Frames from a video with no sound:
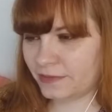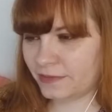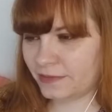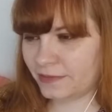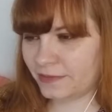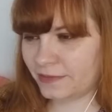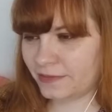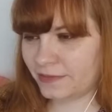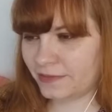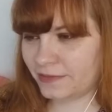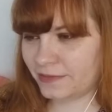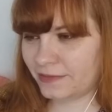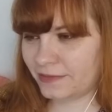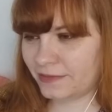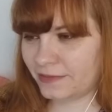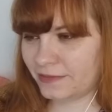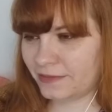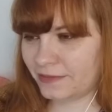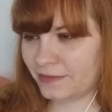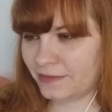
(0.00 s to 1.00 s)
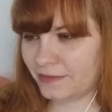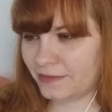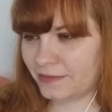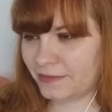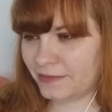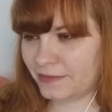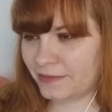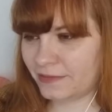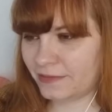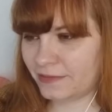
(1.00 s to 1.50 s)

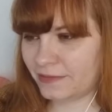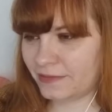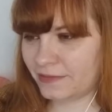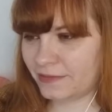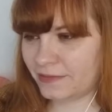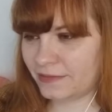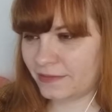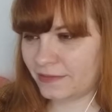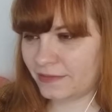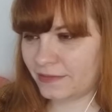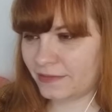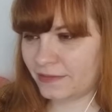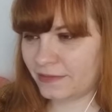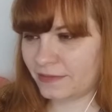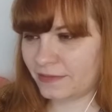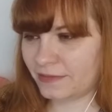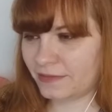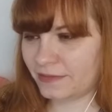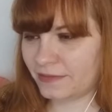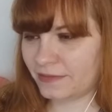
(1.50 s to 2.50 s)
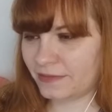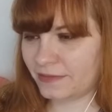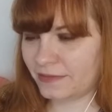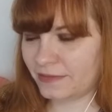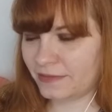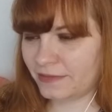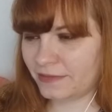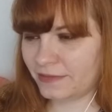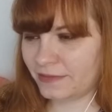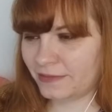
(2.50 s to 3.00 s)

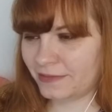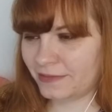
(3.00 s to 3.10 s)
No words are spoken by the person on screen.